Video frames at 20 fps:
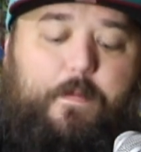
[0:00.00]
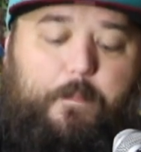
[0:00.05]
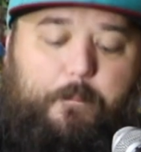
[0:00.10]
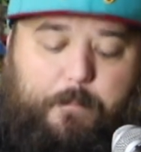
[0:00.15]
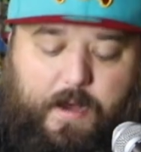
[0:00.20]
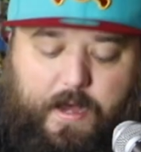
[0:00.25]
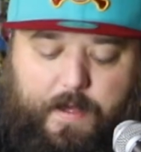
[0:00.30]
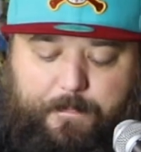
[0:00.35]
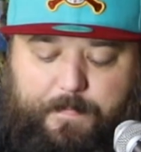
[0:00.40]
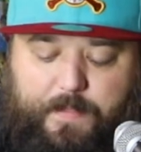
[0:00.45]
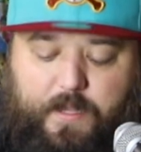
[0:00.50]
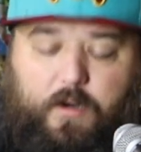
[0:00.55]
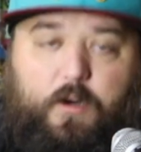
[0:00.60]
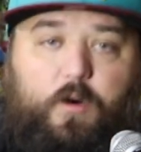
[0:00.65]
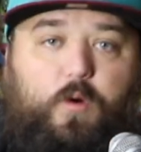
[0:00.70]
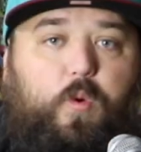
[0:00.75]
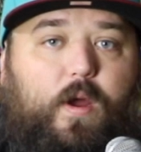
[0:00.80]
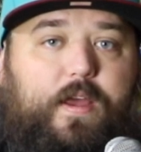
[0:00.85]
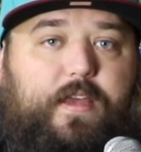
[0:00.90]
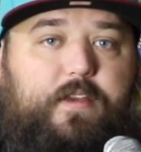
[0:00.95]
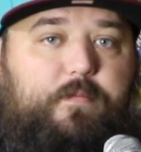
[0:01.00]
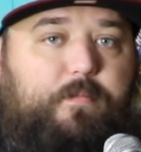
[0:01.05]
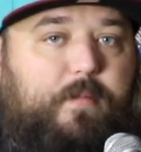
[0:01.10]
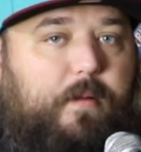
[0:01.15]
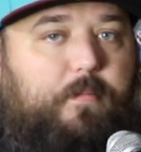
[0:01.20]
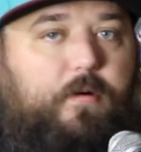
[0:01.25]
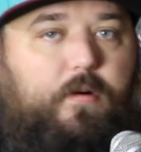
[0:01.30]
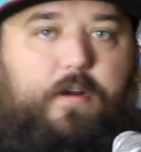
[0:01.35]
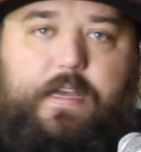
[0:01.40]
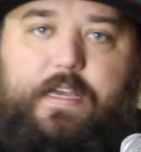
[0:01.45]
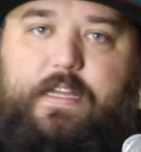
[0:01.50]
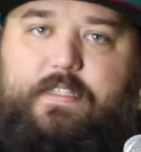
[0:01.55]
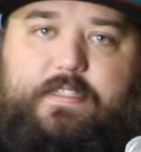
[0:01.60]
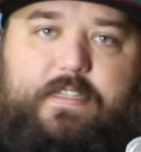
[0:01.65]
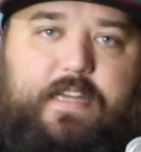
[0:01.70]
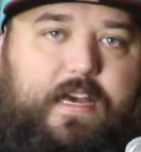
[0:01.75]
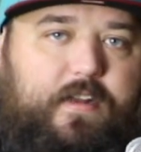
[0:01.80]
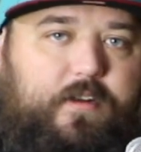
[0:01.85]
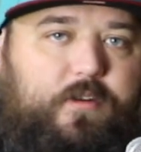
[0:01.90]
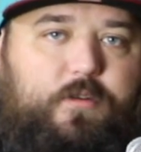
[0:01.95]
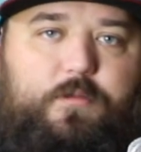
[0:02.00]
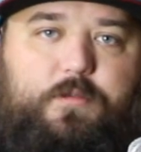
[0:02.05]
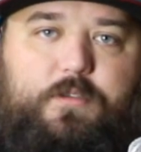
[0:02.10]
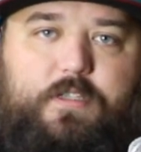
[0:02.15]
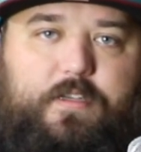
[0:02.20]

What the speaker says: But they're quick. Remember, it's not who